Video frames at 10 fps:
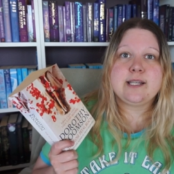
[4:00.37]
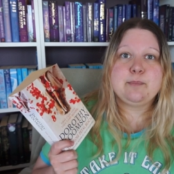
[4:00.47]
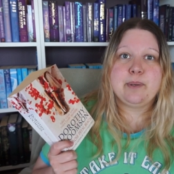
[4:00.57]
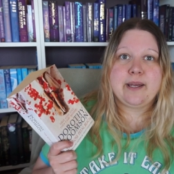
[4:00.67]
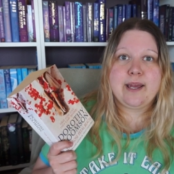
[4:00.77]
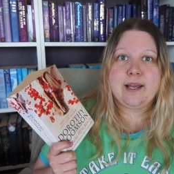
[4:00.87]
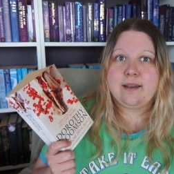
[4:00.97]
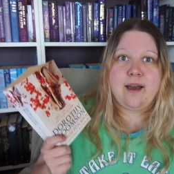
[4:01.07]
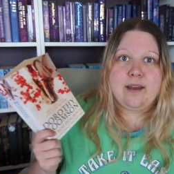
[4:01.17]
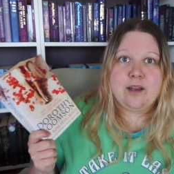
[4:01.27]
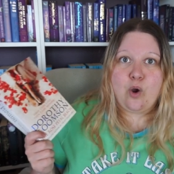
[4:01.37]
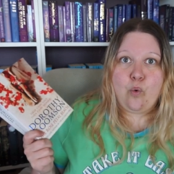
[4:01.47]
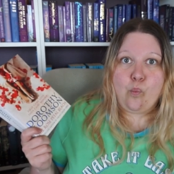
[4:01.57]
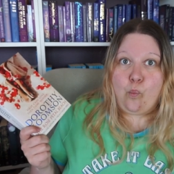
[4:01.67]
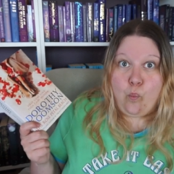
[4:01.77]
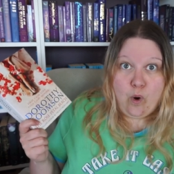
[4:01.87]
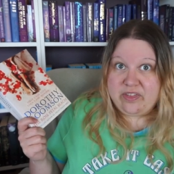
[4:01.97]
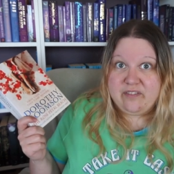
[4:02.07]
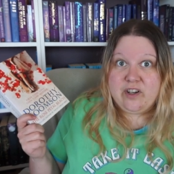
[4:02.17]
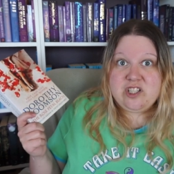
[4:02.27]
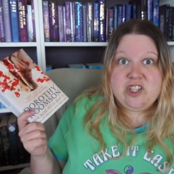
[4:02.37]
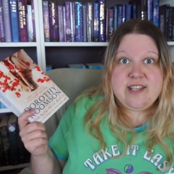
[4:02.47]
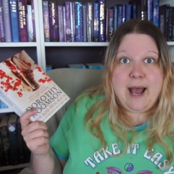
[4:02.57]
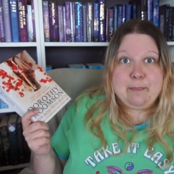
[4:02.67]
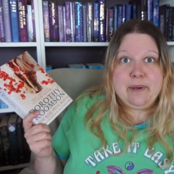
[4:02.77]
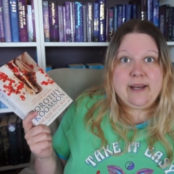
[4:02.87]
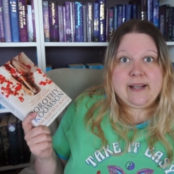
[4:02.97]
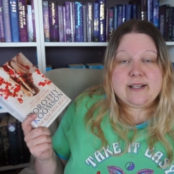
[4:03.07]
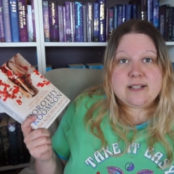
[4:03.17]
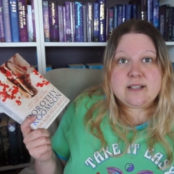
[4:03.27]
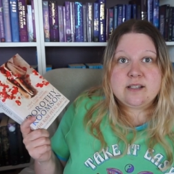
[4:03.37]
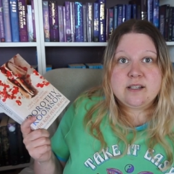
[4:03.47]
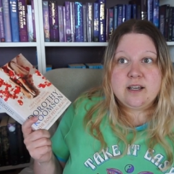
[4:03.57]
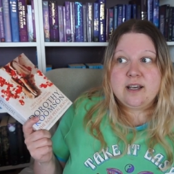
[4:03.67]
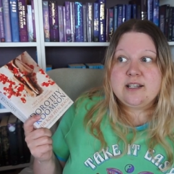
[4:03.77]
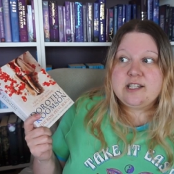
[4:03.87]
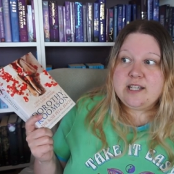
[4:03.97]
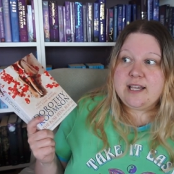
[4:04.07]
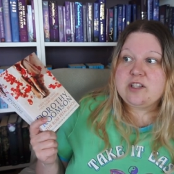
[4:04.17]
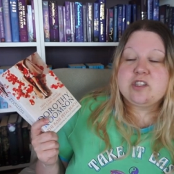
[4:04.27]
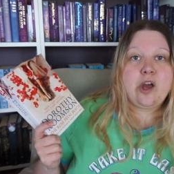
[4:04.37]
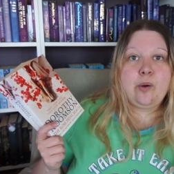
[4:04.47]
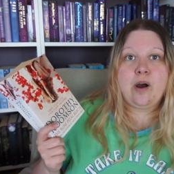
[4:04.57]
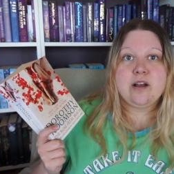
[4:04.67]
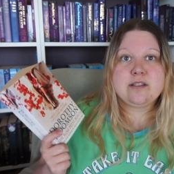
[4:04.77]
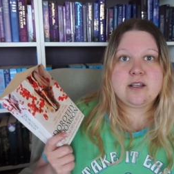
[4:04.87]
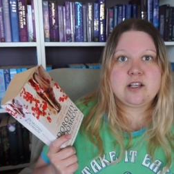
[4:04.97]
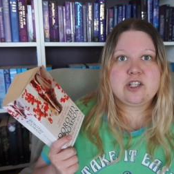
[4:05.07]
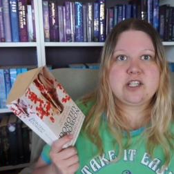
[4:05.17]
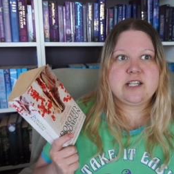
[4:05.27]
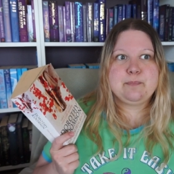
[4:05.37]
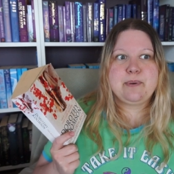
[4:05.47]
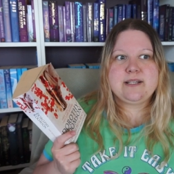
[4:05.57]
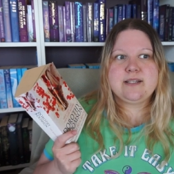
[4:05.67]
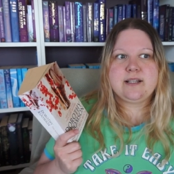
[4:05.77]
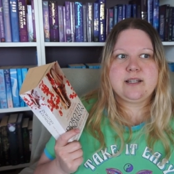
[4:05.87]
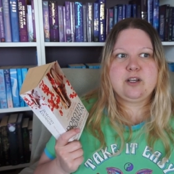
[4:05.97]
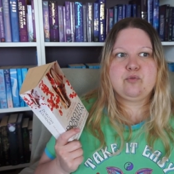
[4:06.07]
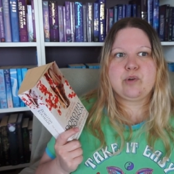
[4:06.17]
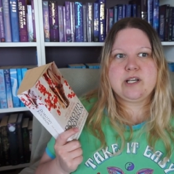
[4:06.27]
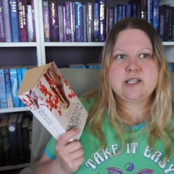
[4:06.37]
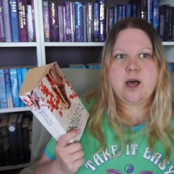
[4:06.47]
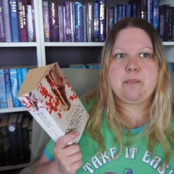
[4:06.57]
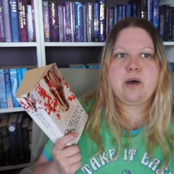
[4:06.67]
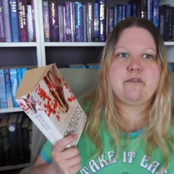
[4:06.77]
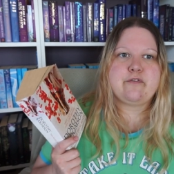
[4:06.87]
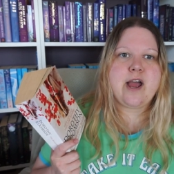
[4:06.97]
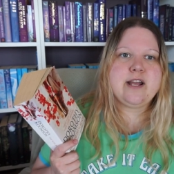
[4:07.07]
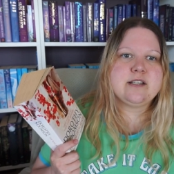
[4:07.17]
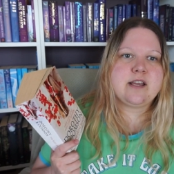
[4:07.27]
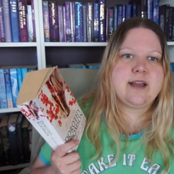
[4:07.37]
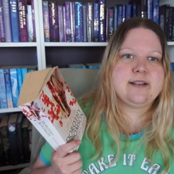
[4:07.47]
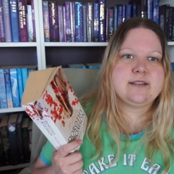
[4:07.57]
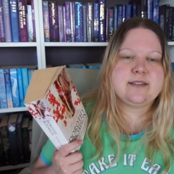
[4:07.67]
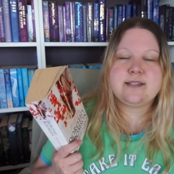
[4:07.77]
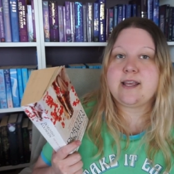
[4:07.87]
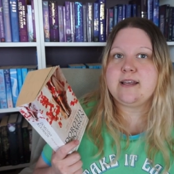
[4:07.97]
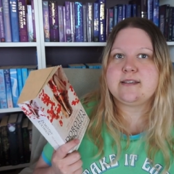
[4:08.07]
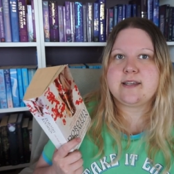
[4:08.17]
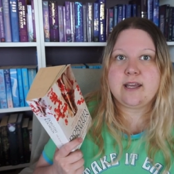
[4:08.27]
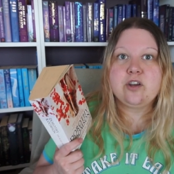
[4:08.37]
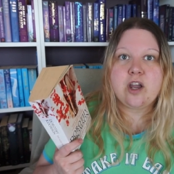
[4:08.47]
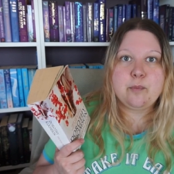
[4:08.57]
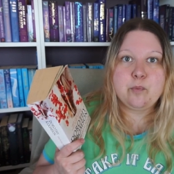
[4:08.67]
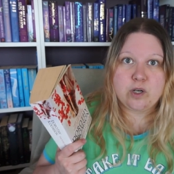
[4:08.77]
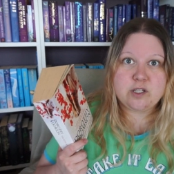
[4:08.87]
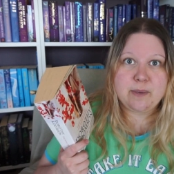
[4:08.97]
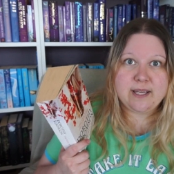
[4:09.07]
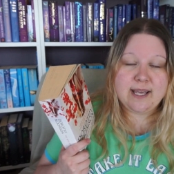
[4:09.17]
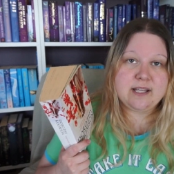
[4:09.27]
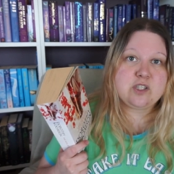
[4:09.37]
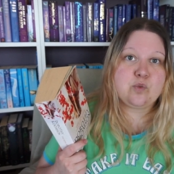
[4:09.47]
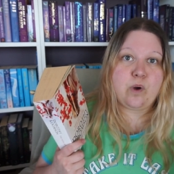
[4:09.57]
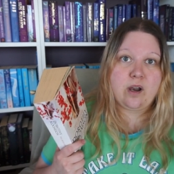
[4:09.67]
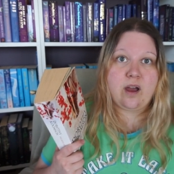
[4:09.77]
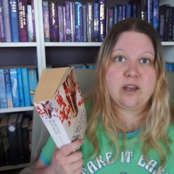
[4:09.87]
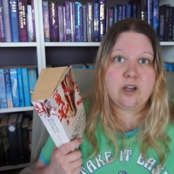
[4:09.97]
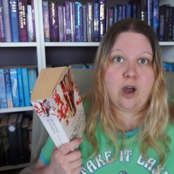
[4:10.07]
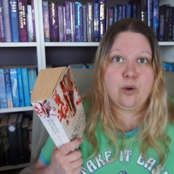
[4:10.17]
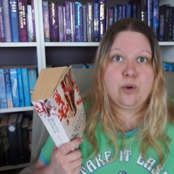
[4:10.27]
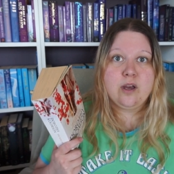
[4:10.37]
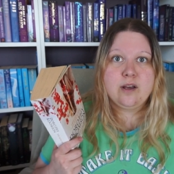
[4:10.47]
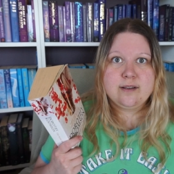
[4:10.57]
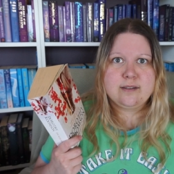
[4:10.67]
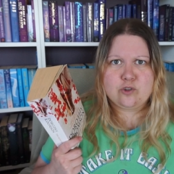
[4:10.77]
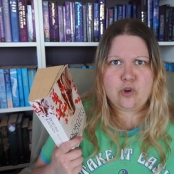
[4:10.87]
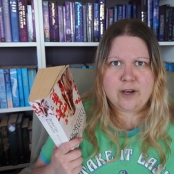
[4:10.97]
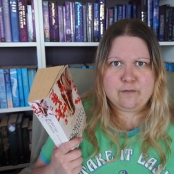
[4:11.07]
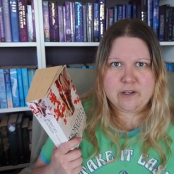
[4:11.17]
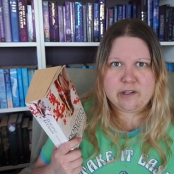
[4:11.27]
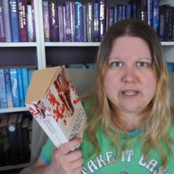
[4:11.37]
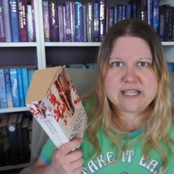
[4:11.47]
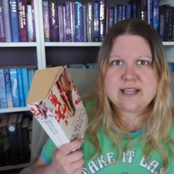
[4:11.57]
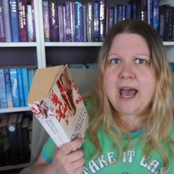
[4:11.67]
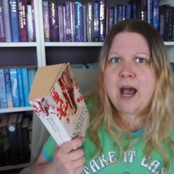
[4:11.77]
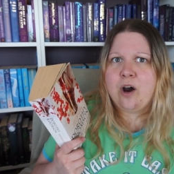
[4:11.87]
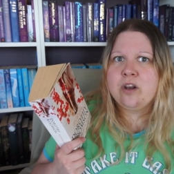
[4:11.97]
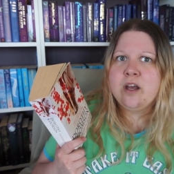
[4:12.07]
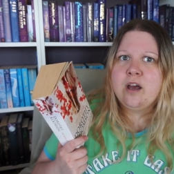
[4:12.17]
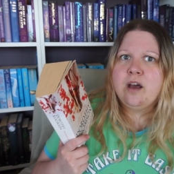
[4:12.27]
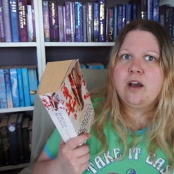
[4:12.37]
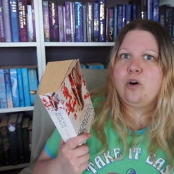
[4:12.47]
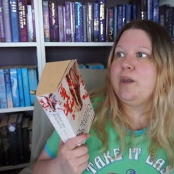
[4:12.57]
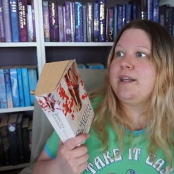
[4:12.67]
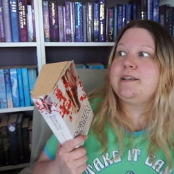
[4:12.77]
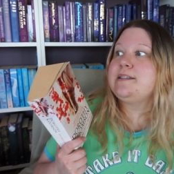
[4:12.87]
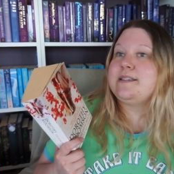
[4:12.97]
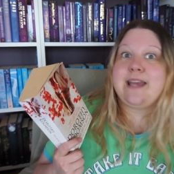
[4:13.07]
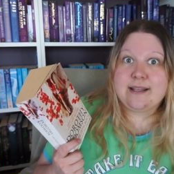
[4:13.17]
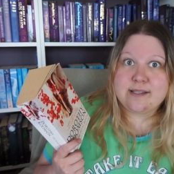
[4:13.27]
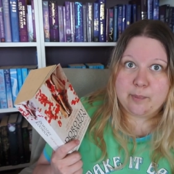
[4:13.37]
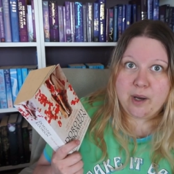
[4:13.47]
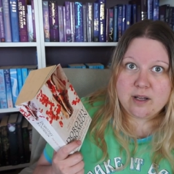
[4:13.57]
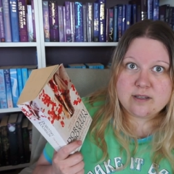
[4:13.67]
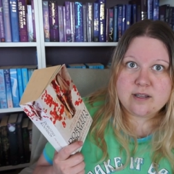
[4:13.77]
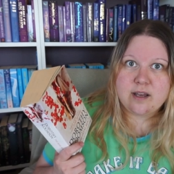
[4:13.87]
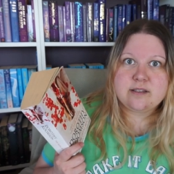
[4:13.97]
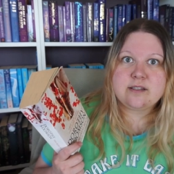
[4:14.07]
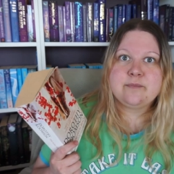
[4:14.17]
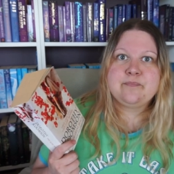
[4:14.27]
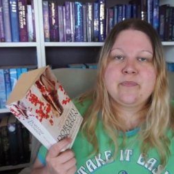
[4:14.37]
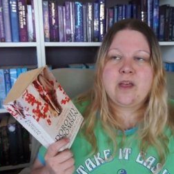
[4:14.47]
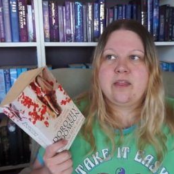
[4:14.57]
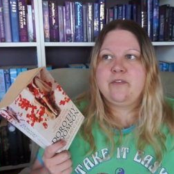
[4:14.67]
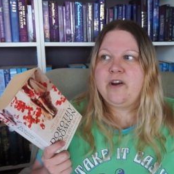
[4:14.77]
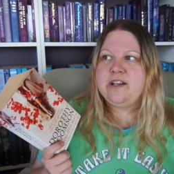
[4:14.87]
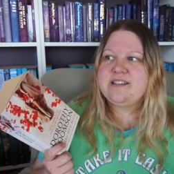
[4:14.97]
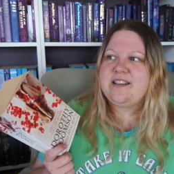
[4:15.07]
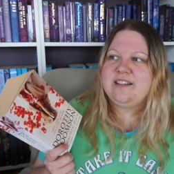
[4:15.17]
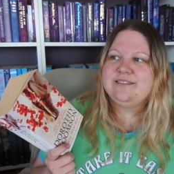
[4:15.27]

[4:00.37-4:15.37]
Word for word: being like, what the fuck just happened? She gets no answer. She basically rings up her friend and says, can you come watch my kids while I go try to figure this out, or at least get some answers? And the friend is like,